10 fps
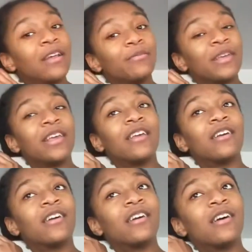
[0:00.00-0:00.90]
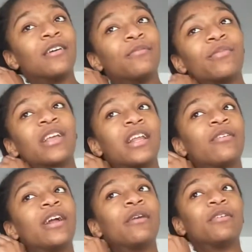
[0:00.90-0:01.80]
me getting
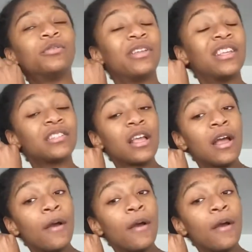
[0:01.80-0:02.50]
ready while doing this.